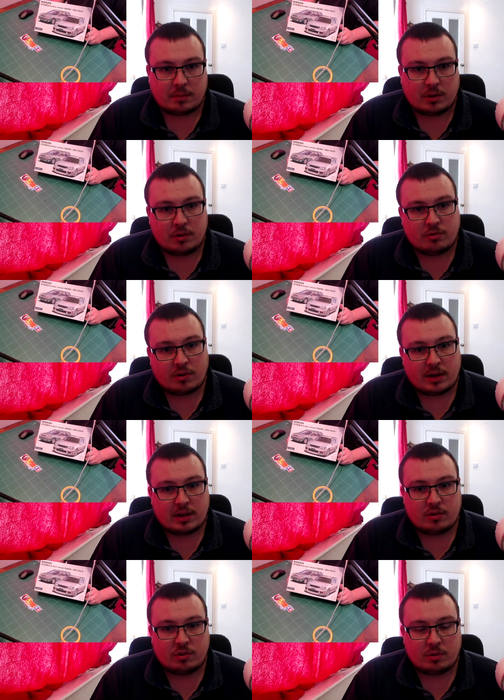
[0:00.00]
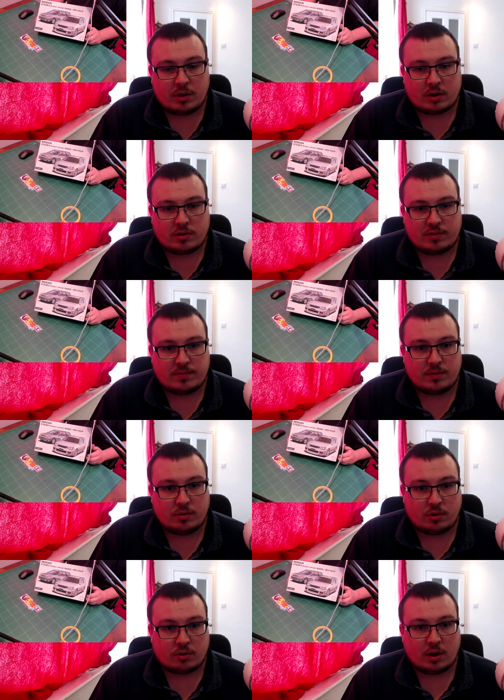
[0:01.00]
going to try and do a lot of
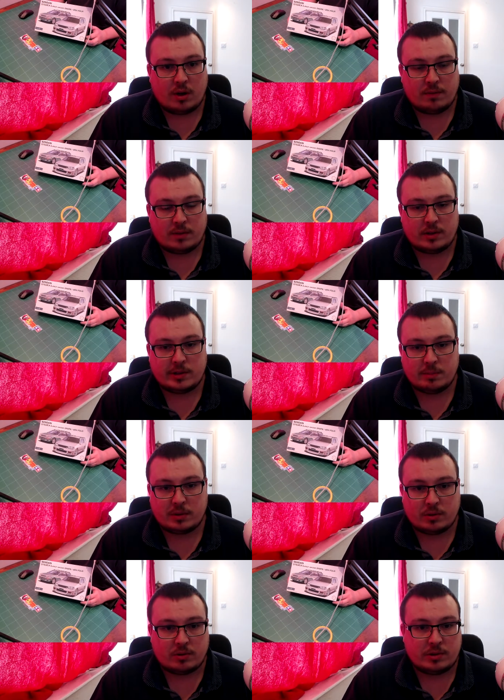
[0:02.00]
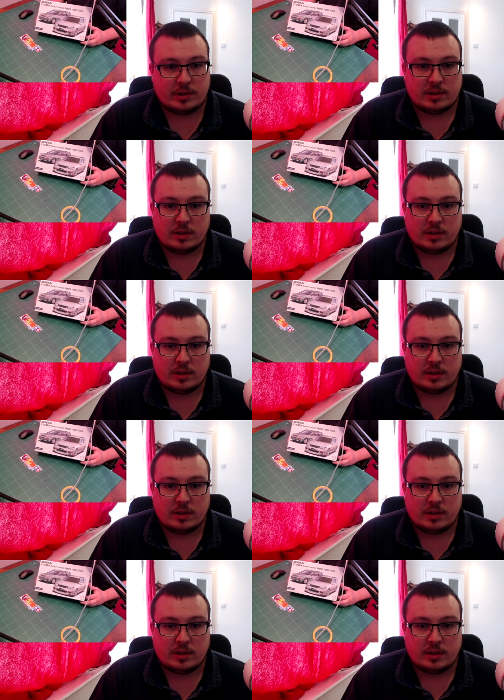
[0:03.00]
talk overs because